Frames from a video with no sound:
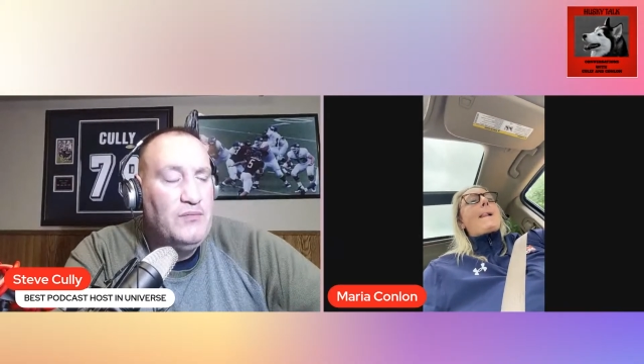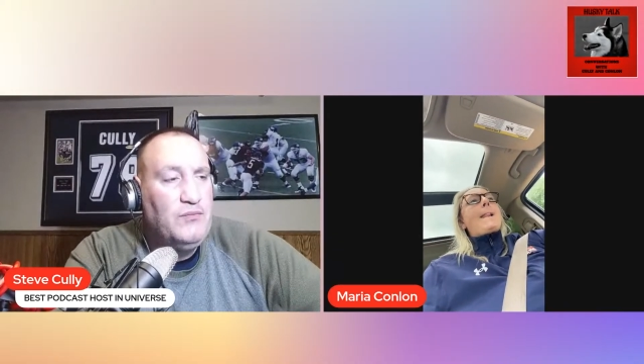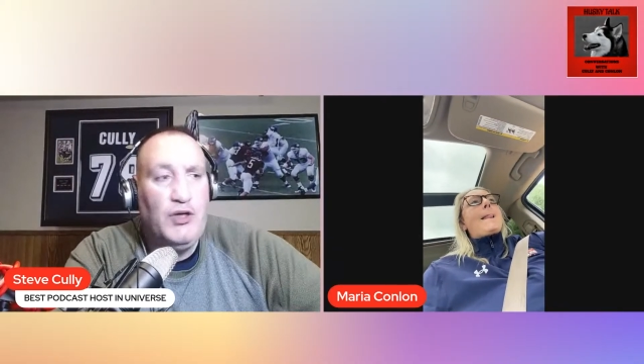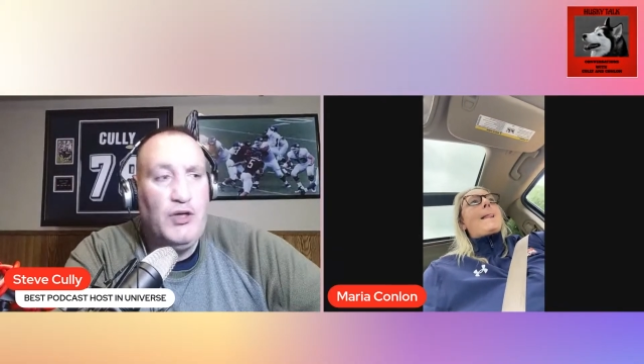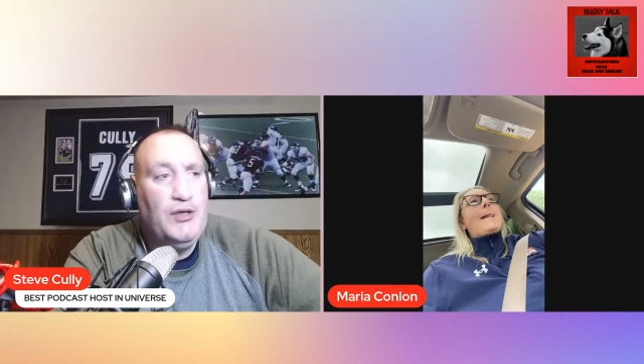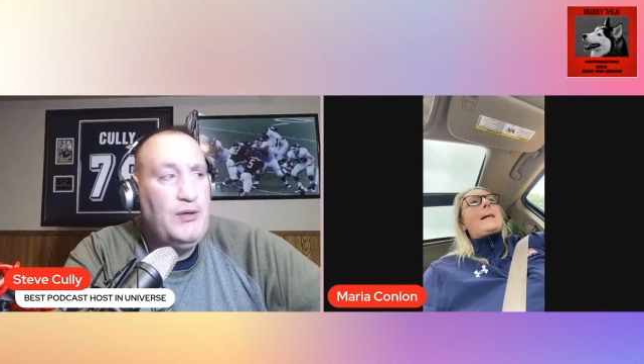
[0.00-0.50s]

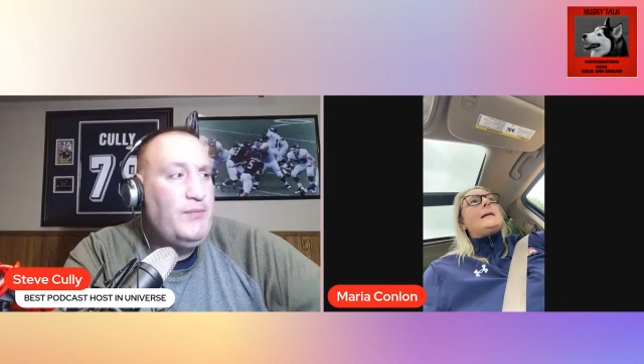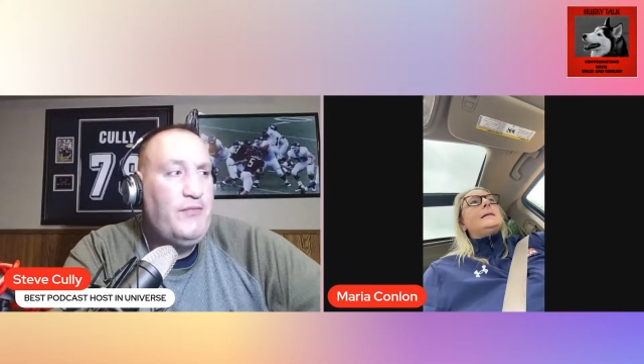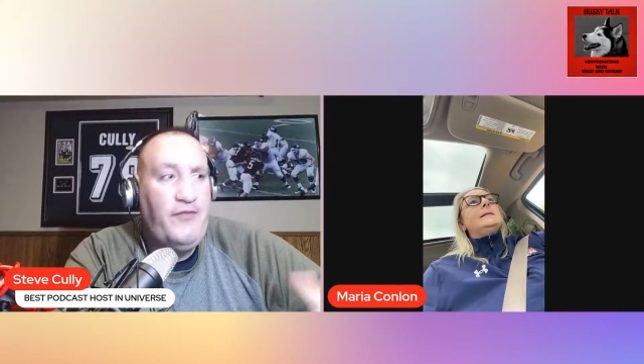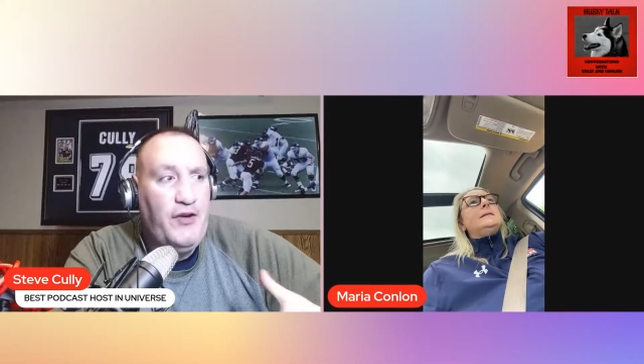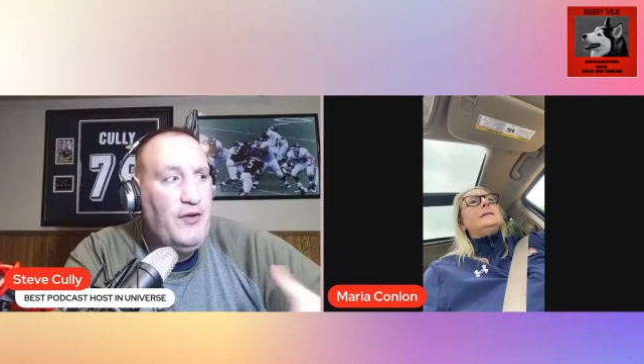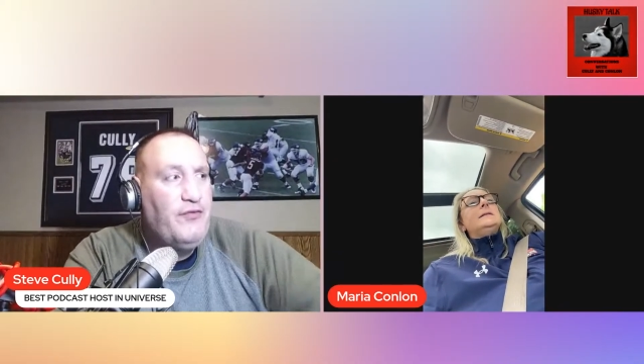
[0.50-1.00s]
were
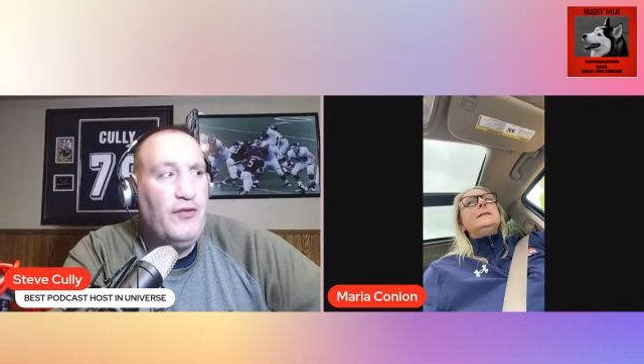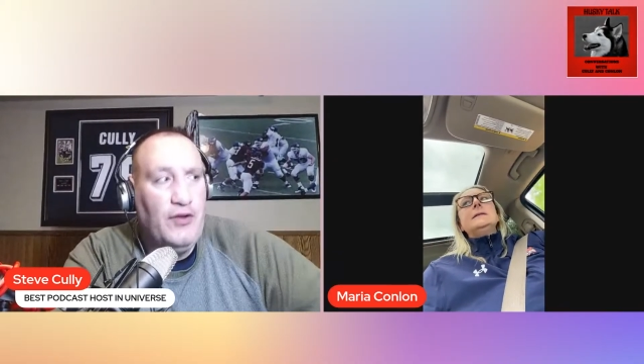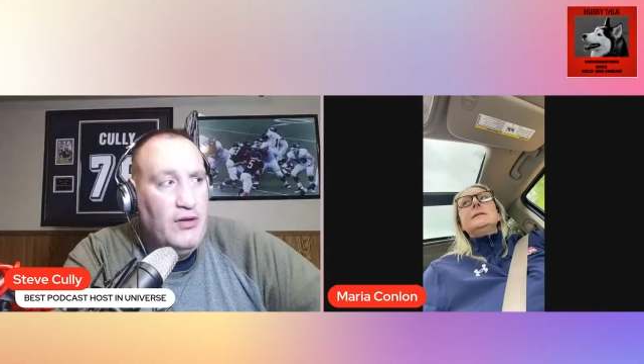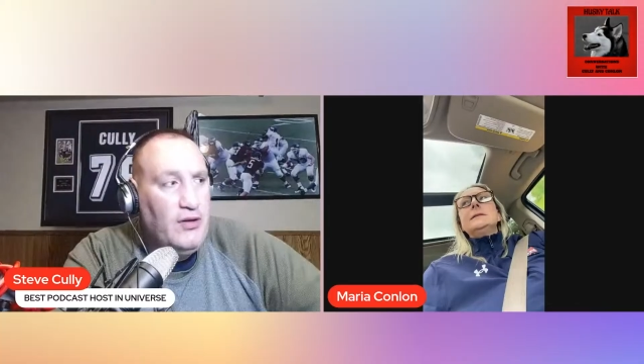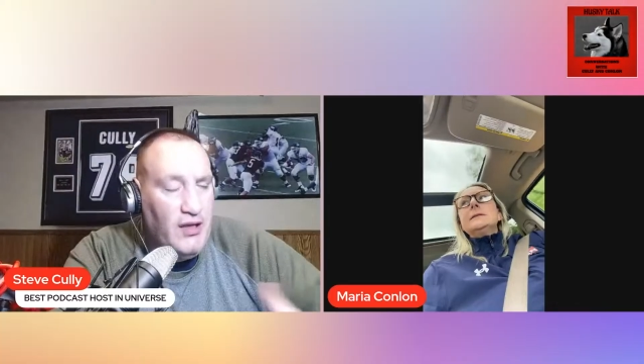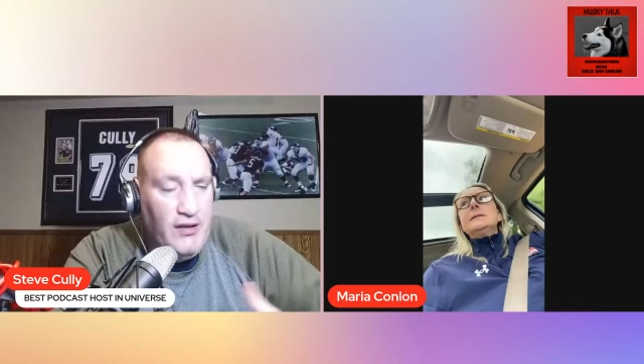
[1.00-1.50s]

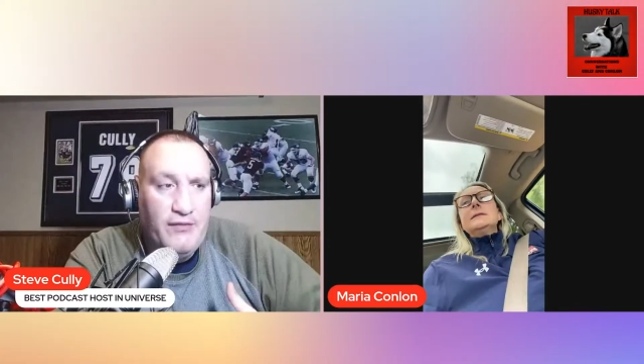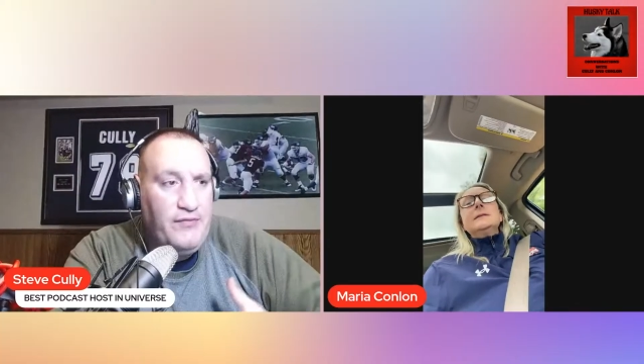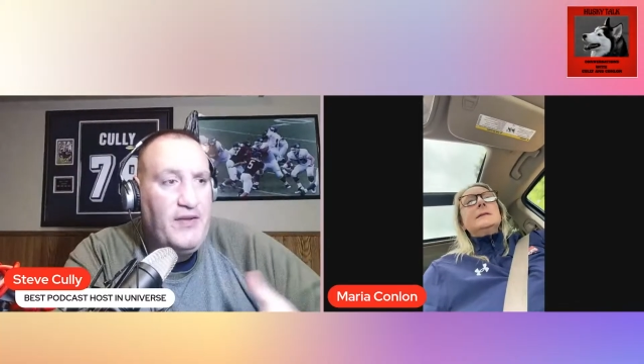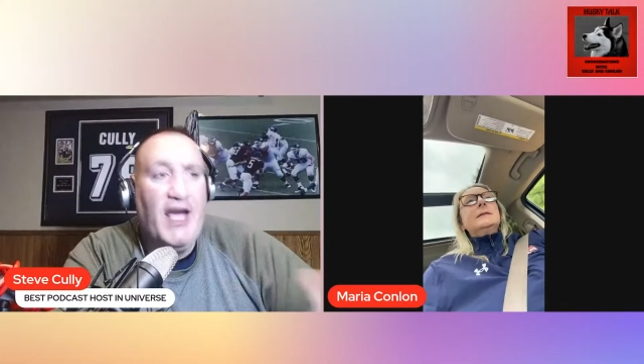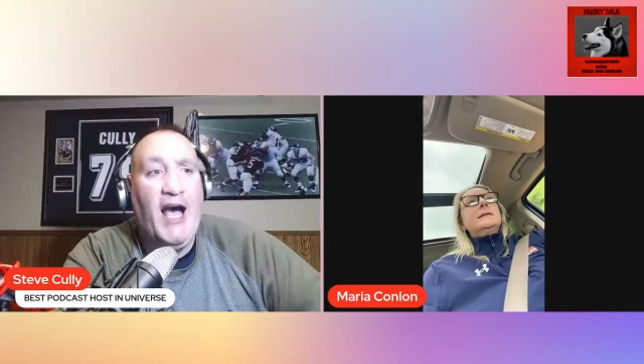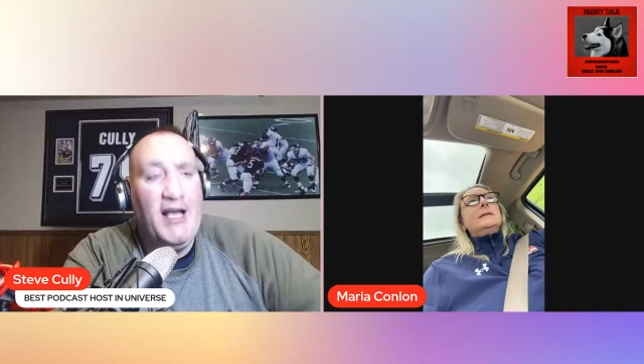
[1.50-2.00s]
fearful of
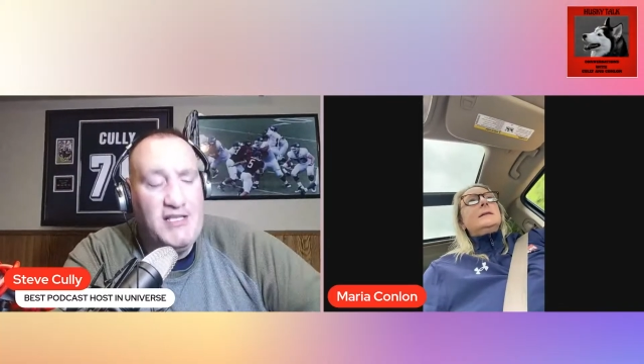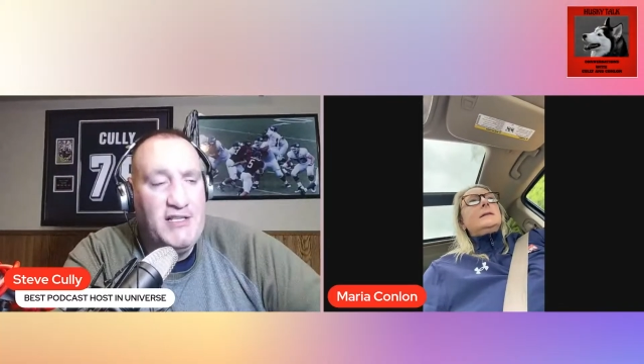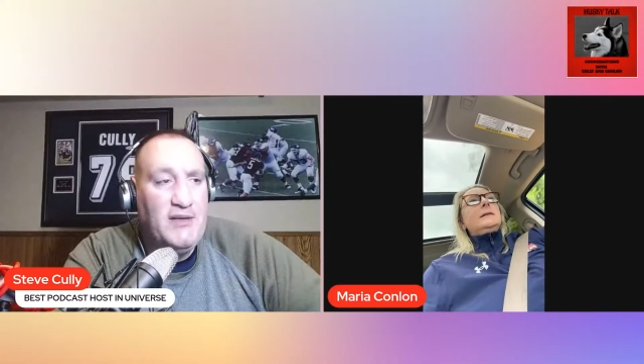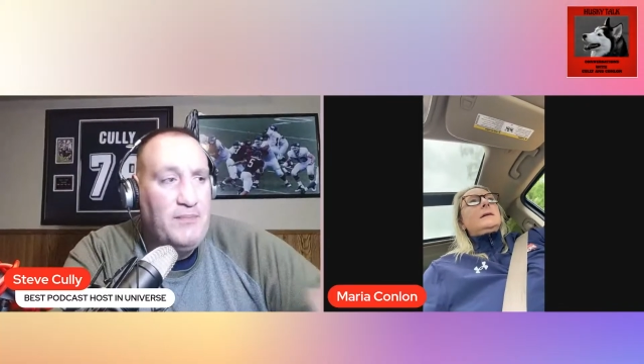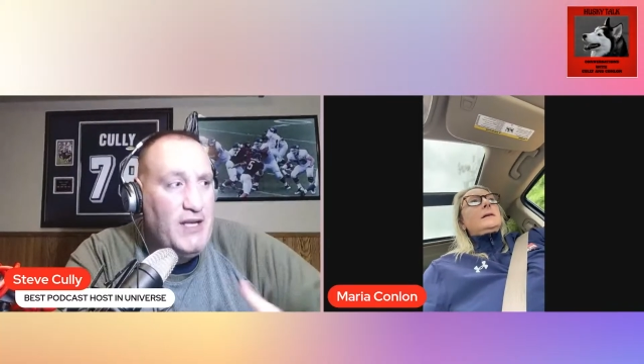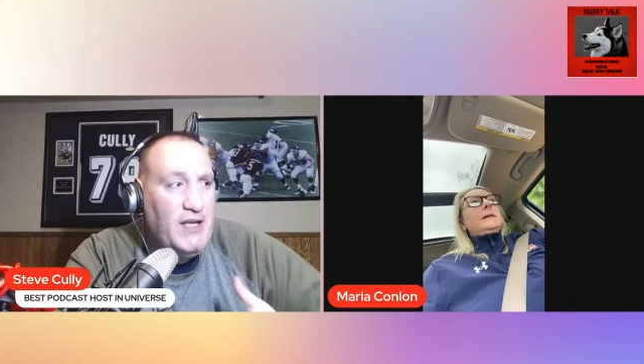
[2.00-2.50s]

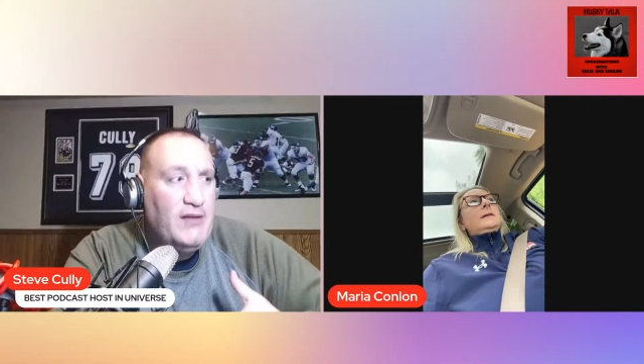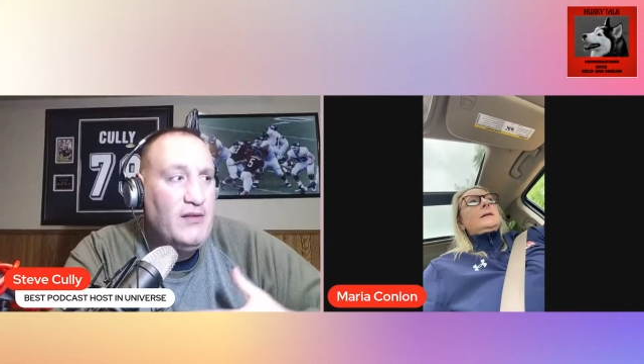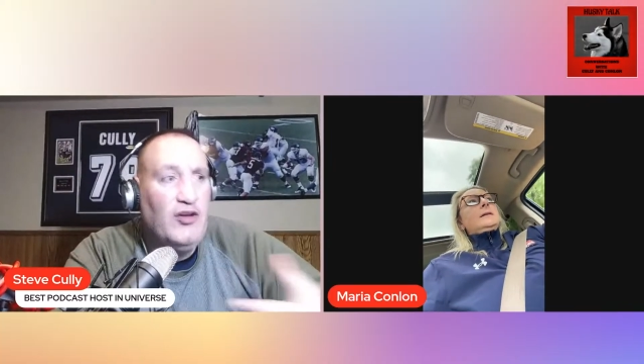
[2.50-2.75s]
gossip and